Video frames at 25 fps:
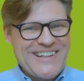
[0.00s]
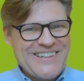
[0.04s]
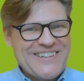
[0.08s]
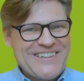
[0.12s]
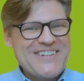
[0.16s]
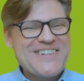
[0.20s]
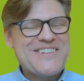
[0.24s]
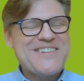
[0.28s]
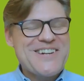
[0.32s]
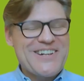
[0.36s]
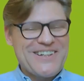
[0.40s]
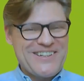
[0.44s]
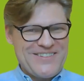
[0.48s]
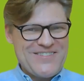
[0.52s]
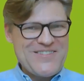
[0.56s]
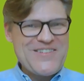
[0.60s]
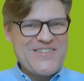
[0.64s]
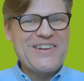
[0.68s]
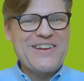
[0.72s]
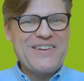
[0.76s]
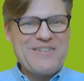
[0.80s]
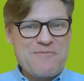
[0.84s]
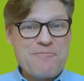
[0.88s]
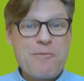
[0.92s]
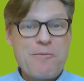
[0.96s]

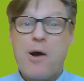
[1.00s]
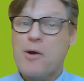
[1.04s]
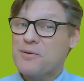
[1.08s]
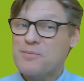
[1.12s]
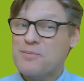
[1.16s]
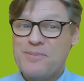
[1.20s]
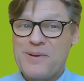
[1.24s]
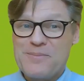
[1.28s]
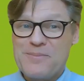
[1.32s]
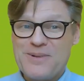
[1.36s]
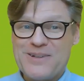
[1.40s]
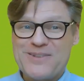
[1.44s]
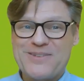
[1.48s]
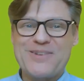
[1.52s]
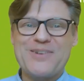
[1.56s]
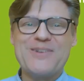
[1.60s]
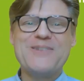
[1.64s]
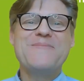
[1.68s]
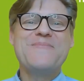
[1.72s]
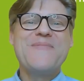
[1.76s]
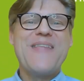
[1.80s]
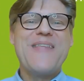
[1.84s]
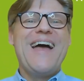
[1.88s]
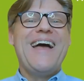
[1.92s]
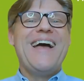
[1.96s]
literature, most people
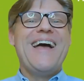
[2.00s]
do,